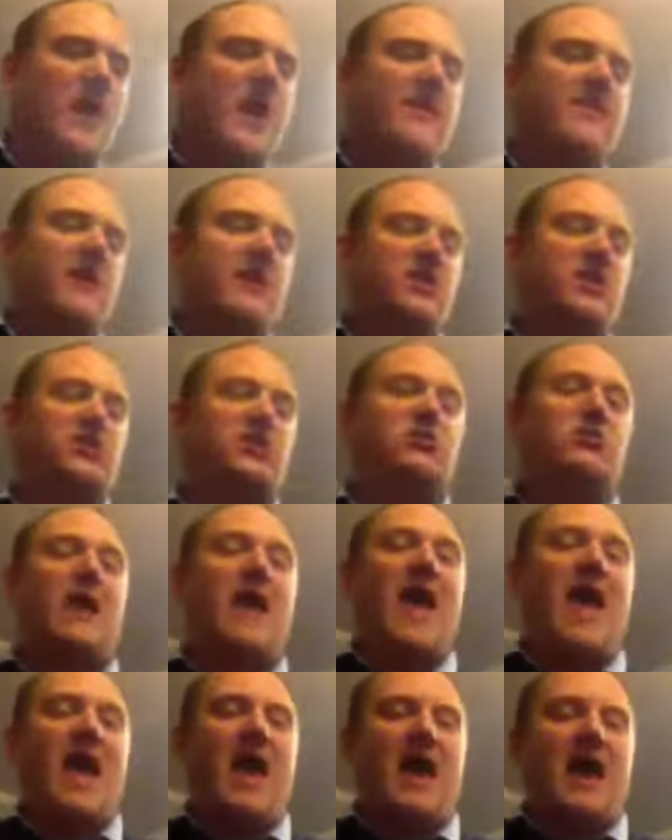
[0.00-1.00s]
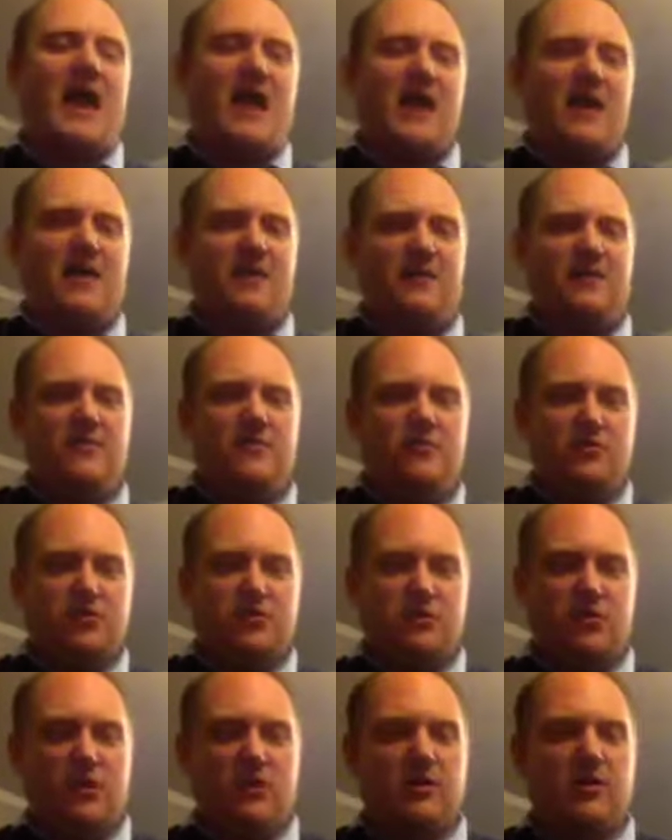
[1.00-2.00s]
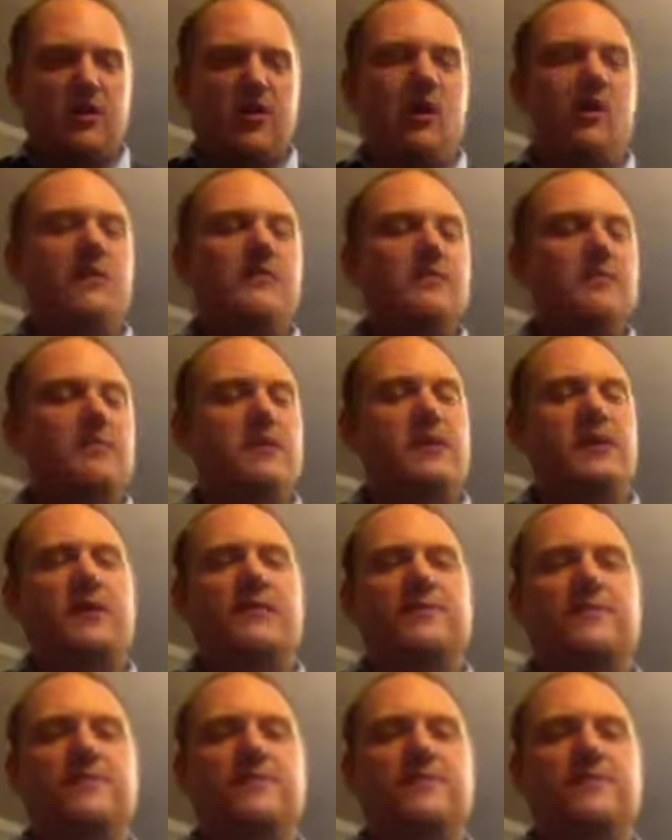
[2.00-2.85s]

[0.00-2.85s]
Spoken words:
and then you do A, which you already know, and the B.